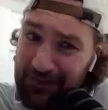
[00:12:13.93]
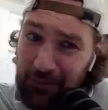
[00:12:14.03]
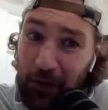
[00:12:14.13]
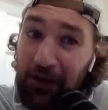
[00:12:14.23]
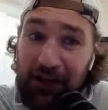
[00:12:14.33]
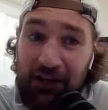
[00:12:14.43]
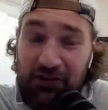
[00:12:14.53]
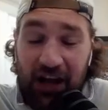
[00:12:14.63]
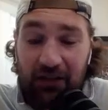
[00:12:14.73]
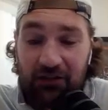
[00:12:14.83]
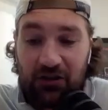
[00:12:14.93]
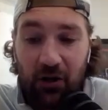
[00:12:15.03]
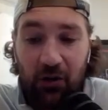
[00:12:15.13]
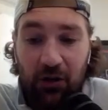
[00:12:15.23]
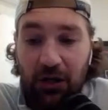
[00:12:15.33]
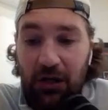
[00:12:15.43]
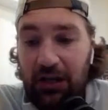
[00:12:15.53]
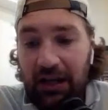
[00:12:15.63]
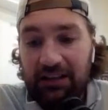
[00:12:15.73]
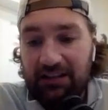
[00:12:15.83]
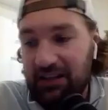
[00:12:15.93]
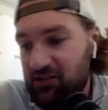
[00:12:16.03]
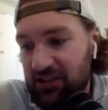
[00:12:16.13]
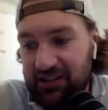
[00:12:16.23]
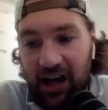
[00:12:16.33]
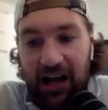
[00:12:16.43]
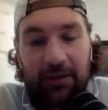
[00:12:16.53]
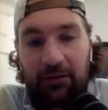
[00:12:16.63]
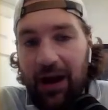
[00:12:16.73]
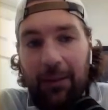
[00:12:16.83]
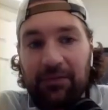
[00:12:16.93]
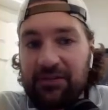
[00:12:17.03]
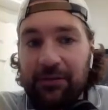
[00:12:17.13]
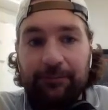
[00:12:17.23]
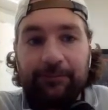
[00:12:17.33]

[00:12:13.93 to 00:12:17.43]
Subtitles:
probably going to change. So it's just time and reps.